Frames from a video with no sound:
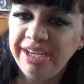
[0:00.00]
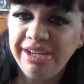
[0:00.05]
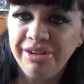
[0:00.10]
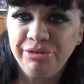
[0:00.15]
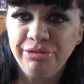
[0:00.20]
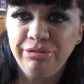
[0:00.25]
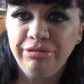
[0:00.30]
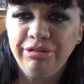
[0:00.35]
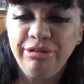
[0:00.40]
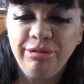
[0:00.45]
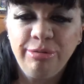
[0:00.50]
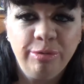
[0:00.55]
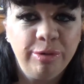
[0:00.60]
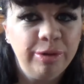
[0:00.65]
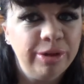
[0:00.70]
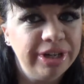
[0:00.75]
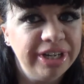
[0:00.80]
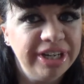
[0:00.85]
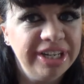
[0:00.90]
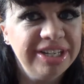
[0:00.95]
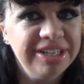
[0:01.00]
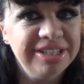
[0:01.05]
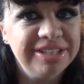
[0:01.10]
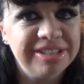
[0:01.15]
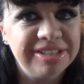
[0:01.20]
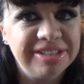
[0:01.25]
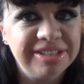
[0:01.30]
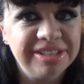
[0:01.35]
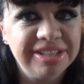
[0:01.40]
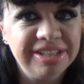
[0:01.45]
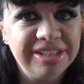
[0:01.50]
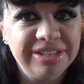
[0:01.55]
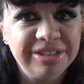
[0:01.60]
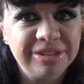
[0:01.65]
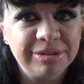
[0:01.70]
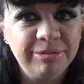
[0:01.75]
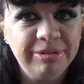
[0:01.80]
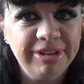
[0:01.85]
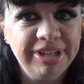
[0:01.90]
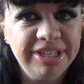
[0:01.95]
I don't know what it is. It's
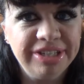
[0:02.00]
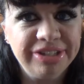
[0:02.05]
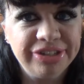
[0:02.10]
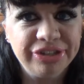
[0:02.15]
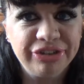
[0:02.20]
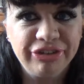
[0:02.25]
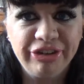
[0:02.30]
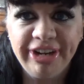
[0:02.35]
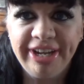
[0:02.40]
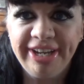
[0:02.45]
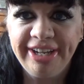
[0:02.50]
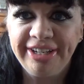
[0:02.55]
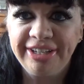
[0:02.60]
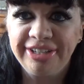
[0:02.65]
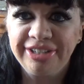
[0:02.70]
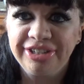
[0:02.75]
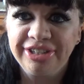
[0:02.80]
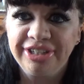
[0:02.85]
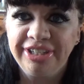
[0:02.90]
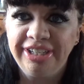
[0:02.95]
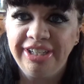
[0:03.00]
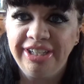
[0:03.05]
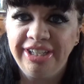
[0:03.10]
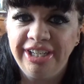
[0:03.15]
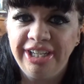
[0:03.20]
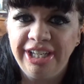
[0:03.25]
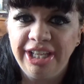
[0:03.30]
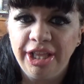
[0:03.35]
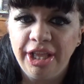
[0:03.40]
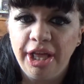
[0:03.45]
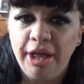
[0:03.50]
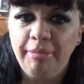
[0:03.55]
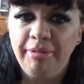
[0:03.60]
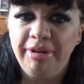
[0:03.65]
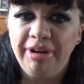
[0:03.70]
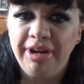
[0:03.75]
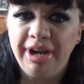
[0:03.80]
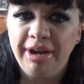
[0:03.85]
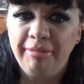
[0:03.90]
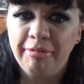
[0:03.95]
quite strange. I
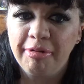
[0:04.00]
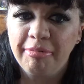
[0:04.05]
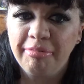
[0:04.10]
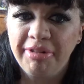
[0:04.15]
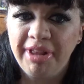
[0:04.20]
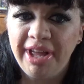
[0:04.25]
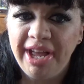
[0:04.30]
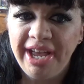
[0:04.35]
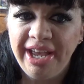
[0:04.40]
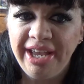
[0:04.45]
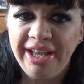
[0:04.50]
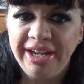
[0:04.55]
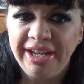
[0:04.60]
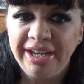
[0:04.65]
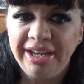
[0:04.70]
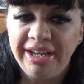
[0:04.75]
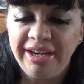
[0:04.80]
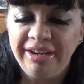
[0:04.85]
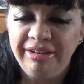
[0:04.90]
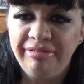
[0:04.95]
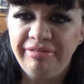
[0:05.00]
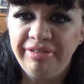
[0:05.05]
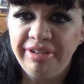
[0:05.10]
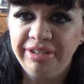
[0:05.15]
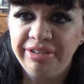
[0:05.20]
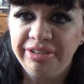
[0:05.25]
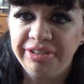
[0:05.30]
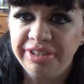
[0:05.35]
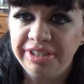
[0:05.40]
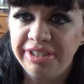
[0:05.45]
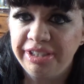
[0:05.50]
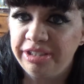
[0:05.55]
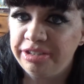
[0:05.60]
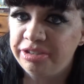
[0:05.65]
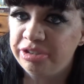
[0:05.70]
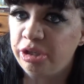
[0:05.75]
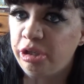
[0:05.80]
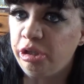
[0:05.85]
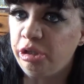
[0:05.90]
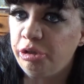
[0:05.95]
mean, I'm applying it and it feels like it's
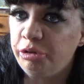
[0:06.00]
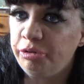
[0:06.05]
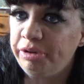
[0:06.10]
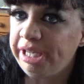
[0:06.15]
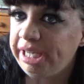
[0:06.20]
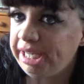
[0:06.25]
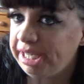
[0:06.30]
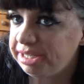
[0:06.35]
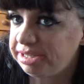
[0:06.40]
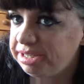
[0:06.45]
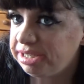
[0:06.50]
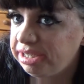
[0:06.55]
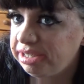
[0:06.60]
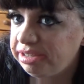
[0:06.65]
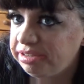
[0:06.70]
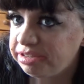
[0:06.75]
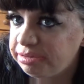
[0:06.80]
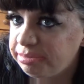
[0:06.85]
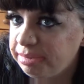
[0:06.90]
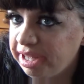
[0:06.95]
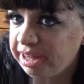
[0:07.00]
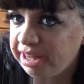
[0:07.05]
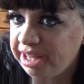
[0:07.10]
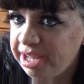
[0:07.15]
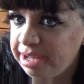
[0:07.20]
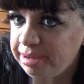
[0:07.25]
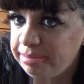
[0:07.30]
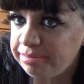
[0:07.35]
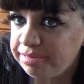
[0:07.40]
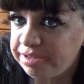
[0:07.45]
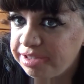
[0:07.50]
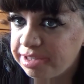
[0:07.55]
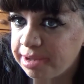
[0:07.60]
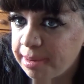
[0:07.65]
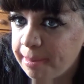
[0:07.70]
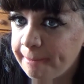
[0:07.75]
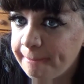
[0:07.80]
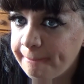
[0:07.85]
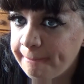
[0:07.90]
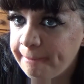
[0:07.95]
gluing itself to my lips.
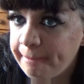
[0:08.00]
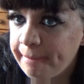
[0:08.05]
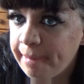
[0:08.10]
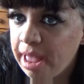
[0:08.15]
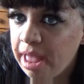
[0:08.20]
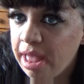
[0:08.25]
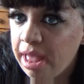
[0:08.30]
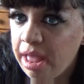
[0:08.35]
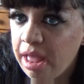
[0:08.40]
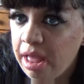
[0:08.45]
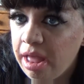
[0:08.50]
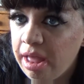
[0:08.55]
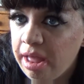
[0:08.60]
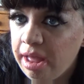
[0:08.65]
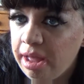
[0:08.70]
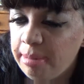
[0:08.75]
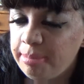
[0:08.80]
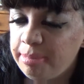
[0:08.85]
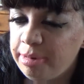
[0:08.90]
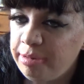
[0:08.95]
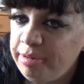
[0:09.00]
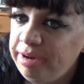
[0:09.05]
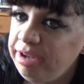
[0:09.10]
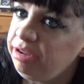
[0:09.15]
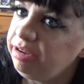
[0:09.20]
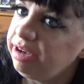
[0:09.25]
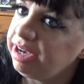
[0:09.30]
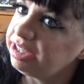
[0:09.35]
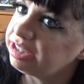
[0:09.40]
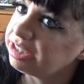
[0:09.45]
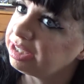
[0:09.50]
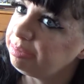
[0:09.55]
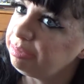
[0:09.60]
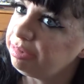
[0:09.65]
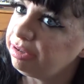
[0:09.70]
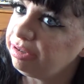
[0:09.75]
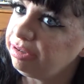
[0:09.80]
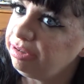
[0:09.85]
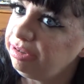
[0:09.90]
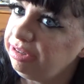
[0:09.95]
But when you actually
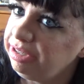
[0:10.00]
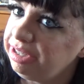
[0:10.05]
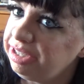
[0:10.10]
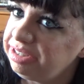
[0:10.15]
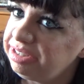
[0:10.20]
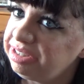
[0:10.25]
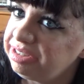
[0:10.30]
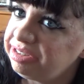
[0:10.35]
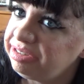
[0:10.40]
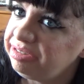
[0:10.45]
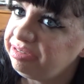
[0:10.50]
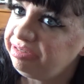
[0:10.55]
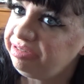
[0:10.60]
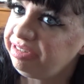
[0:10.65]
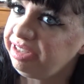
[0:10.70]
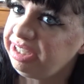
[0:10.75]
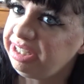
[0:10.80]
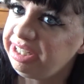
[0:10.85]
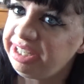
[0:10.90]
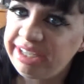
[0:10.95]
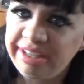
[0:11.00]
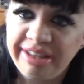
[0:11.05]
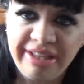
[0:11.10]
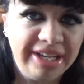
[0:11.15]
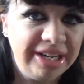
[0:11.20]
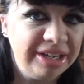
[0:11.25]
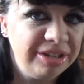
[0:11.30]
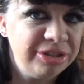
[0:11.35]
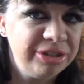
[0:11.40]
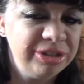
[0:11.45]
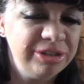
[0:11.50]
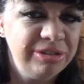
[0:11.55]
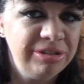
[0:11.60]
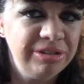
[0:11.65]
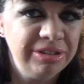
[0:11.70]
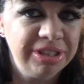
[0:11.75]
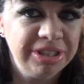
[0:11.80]
put it on, it doesn't feel like that at all.